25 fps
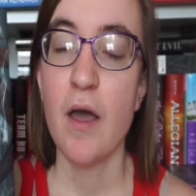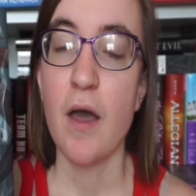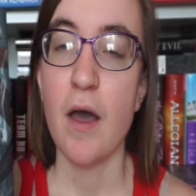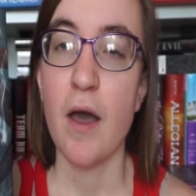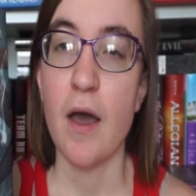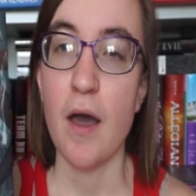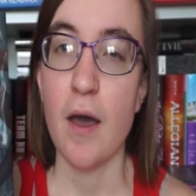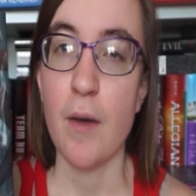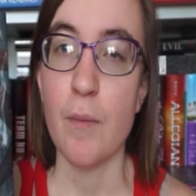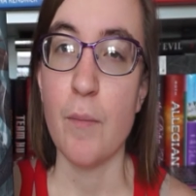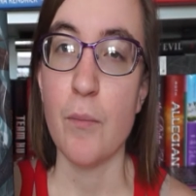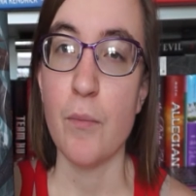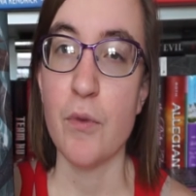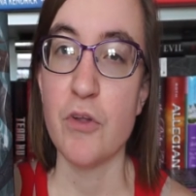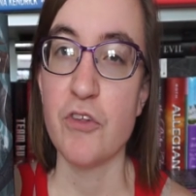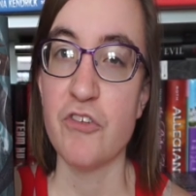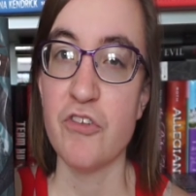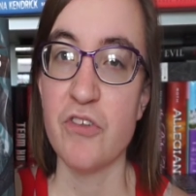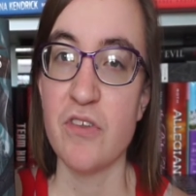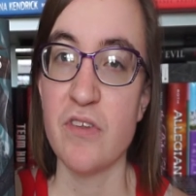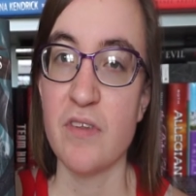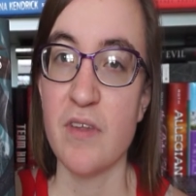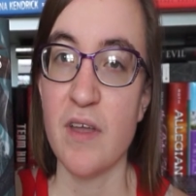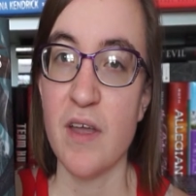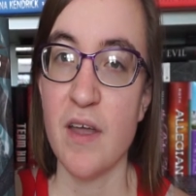um, which
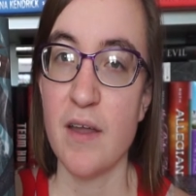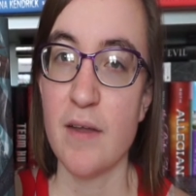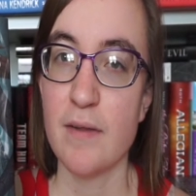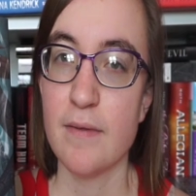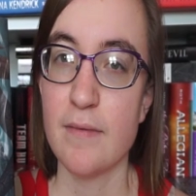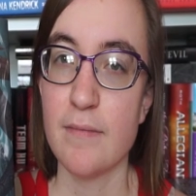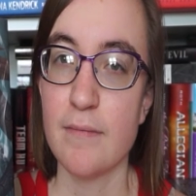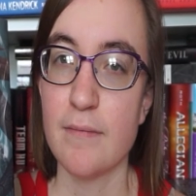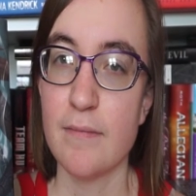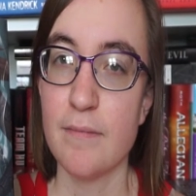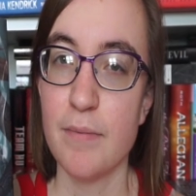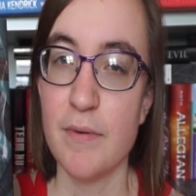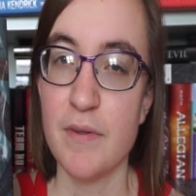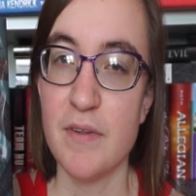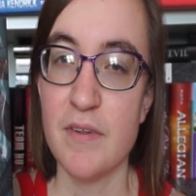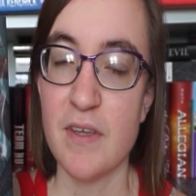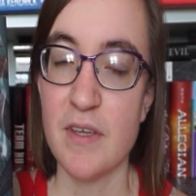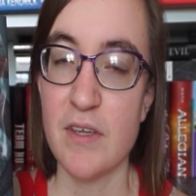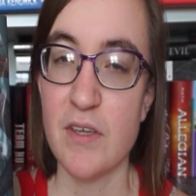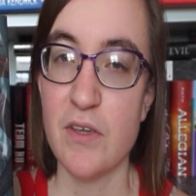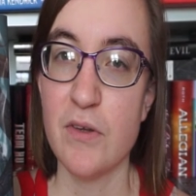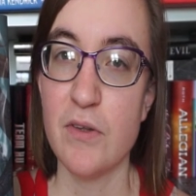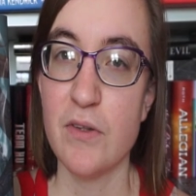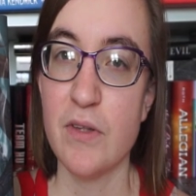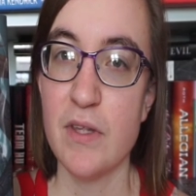is not
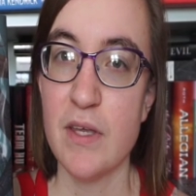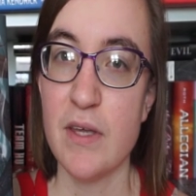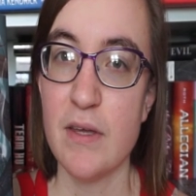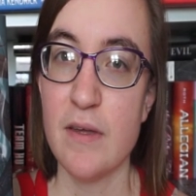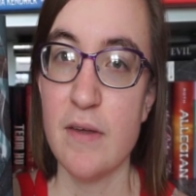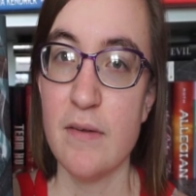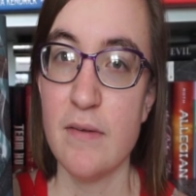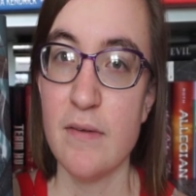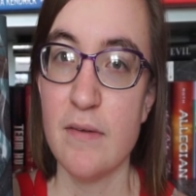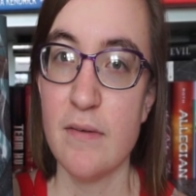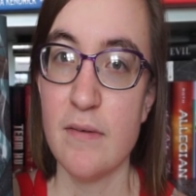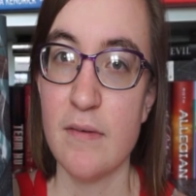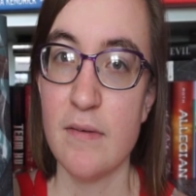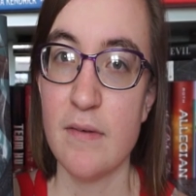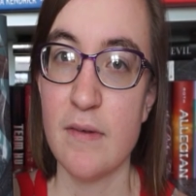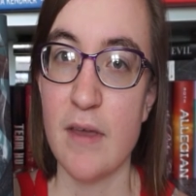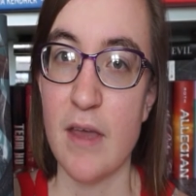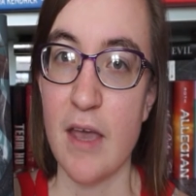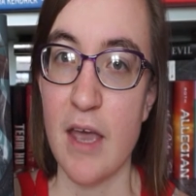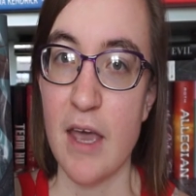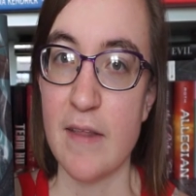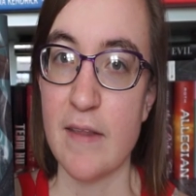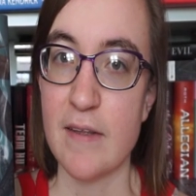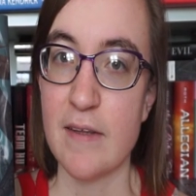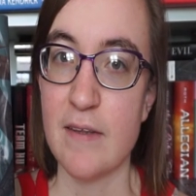particularly
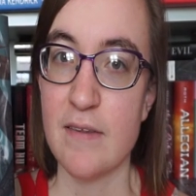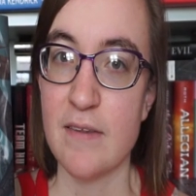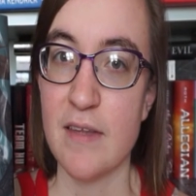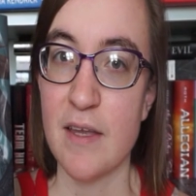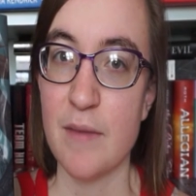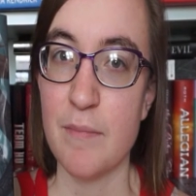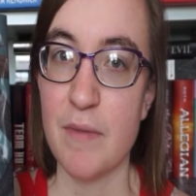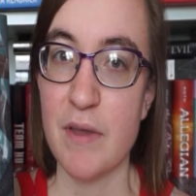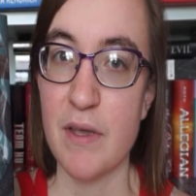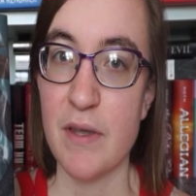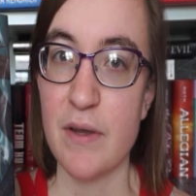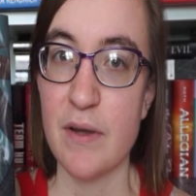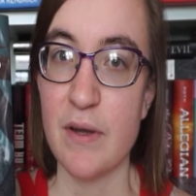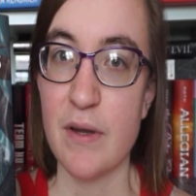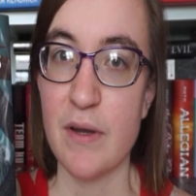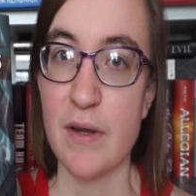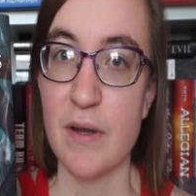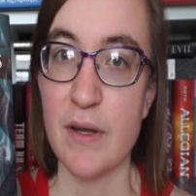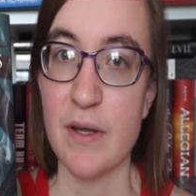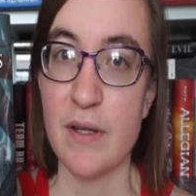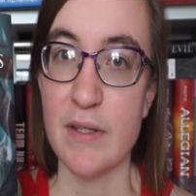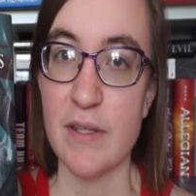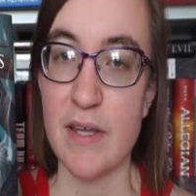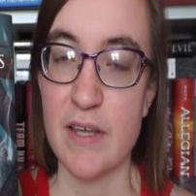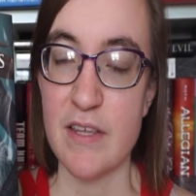gay. That does not make
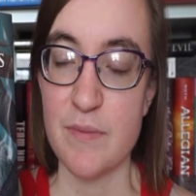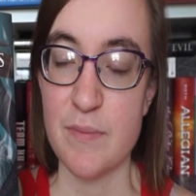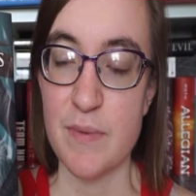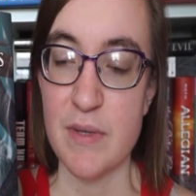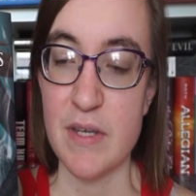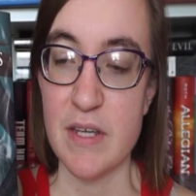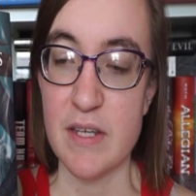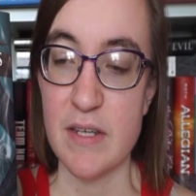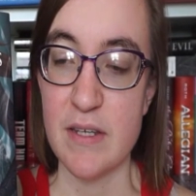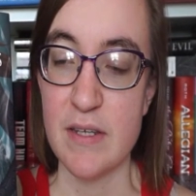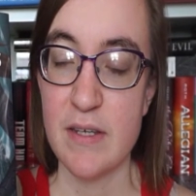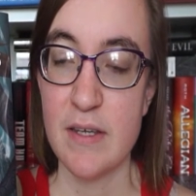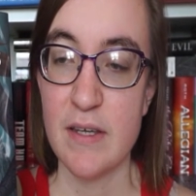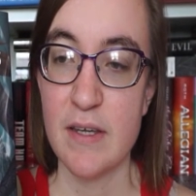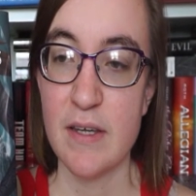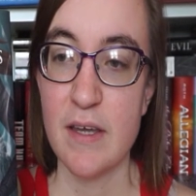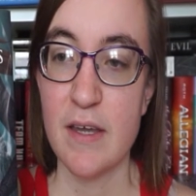her a lesbian.